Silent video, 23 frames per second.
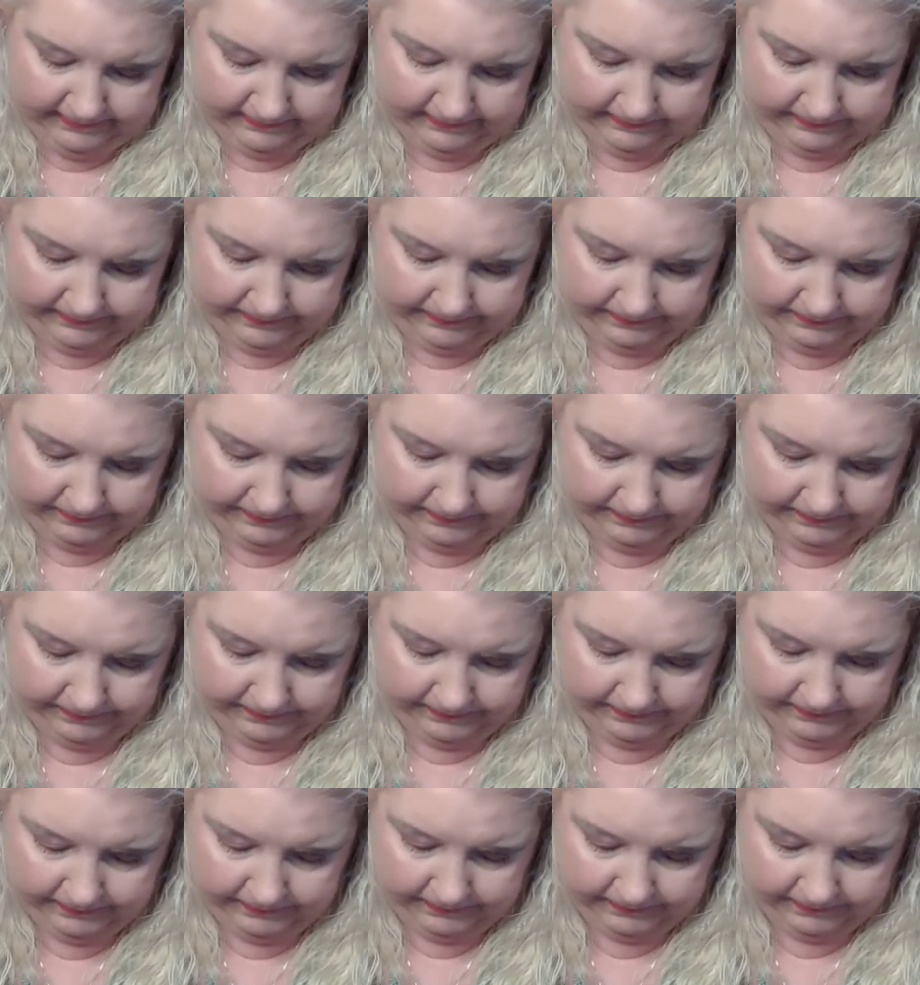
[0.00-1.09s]

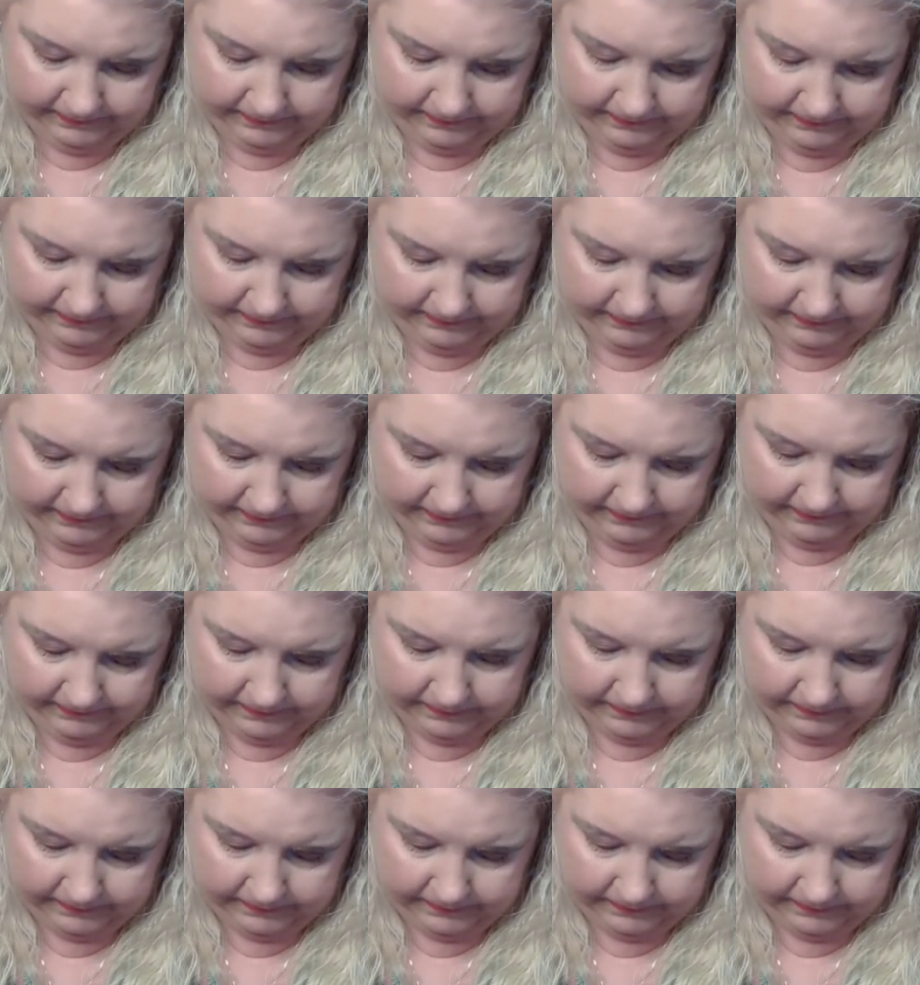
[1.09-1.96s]
[no speech]